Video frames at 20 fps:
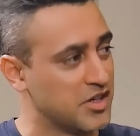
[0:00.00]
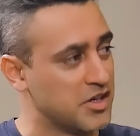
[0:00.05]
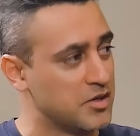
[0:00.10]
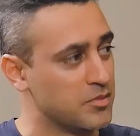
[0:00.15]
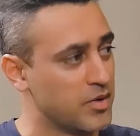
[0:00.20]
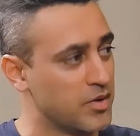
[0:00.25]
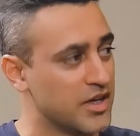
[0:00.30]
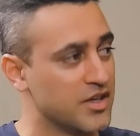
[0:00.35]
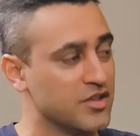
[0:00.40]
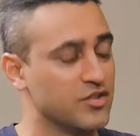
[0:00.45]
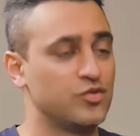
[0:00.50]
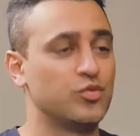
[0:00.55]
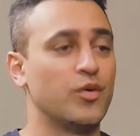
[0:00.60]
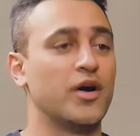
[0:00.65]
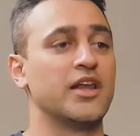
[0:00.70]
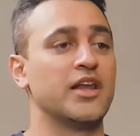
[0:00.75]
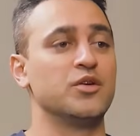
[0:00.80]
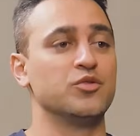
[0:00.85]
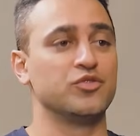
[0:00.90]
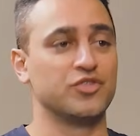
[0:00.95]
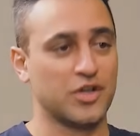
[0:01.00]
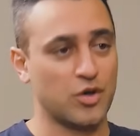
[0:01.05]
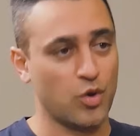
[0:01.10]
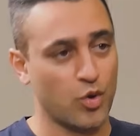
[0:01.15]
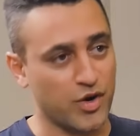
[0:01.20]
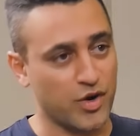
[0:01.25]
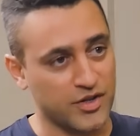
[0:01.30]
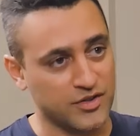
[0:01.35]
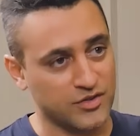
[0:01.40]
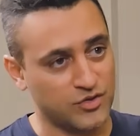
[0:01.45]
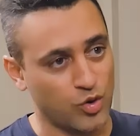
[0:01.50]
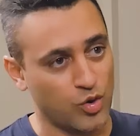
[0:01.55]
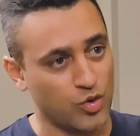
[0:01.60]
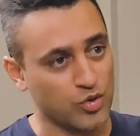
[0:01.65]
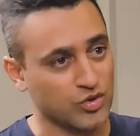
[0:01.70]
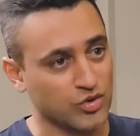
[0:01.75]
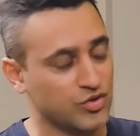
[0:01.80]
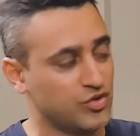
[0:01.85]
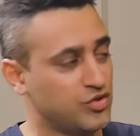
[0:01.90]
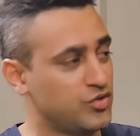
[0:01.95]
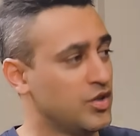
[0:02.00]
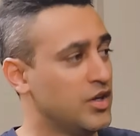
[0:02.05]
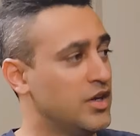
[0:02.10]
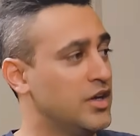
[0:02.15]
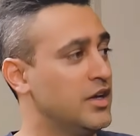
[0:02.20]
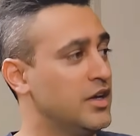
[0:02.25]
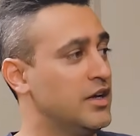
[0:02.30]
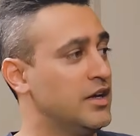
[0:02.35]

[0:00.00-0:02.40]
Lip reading: screenplays, while he was recording songs,